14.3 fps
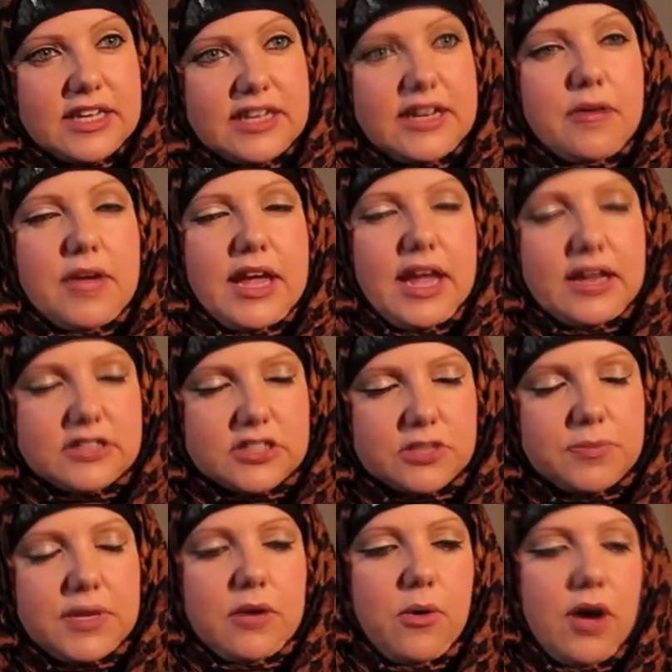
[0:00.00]
you know it ended
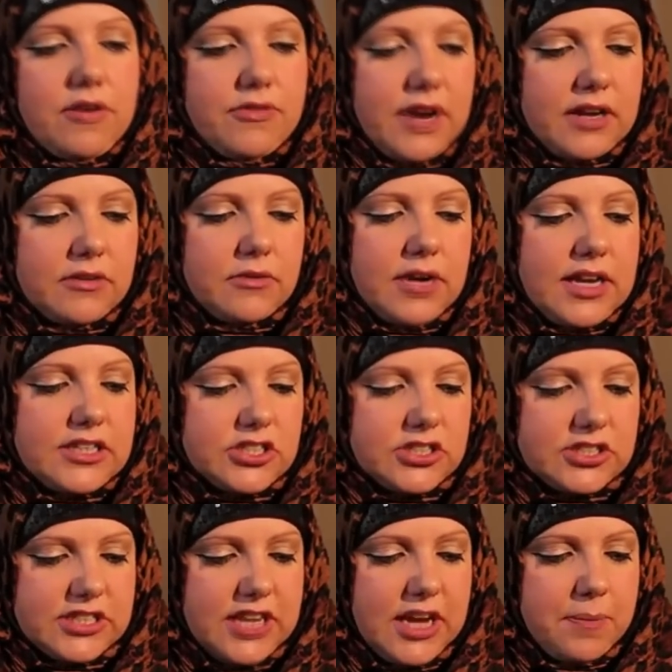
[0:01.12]
up being quite a violent
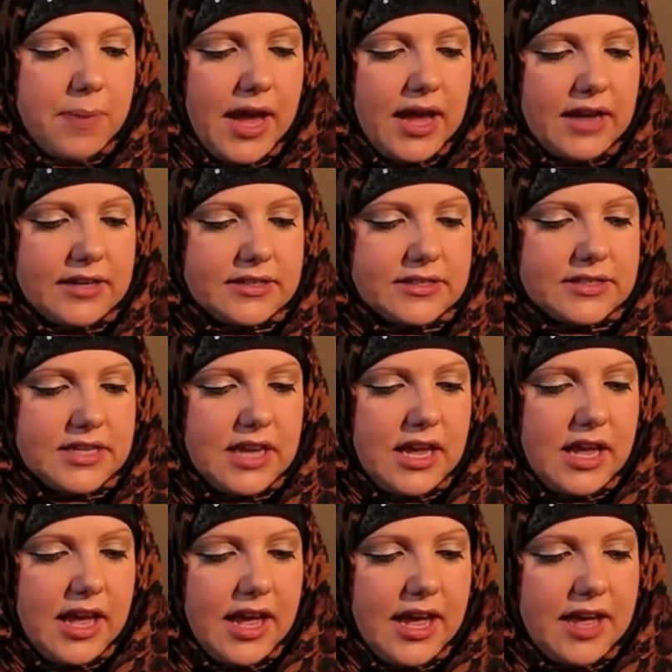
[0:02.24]
relationship and
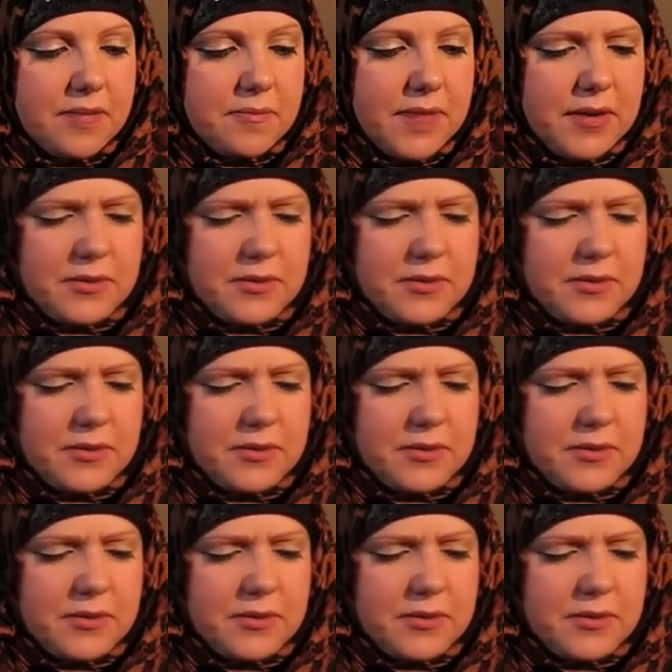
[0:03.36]
um,